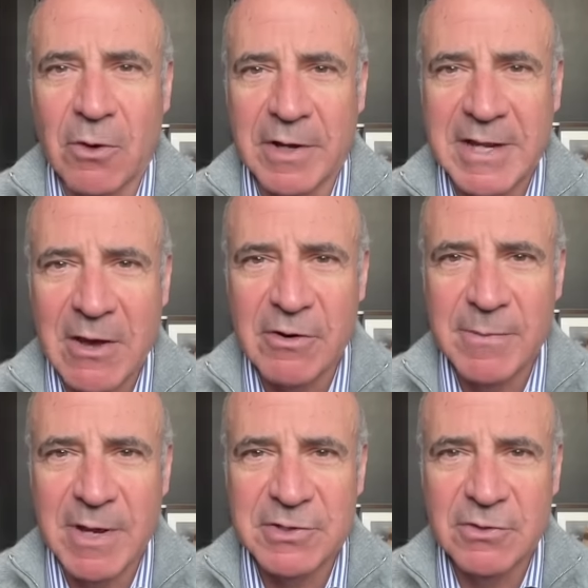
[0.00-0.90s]
law and
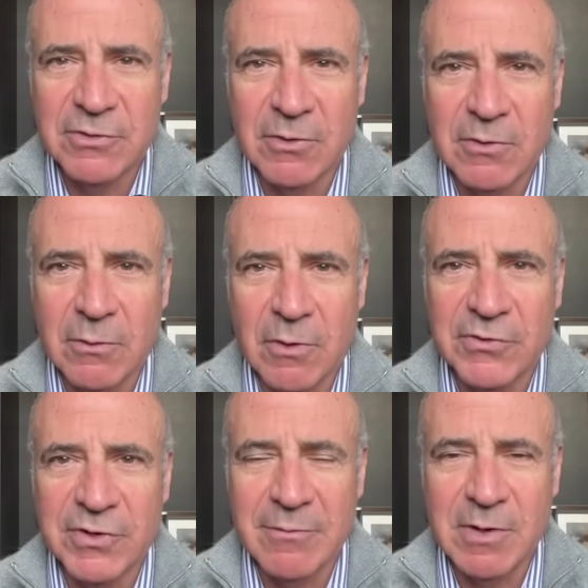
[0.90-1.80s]
countermeasures or, or
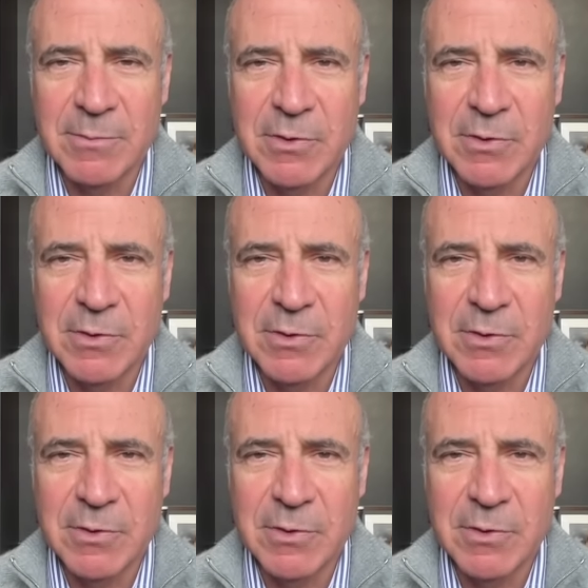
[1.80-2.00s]
sovereign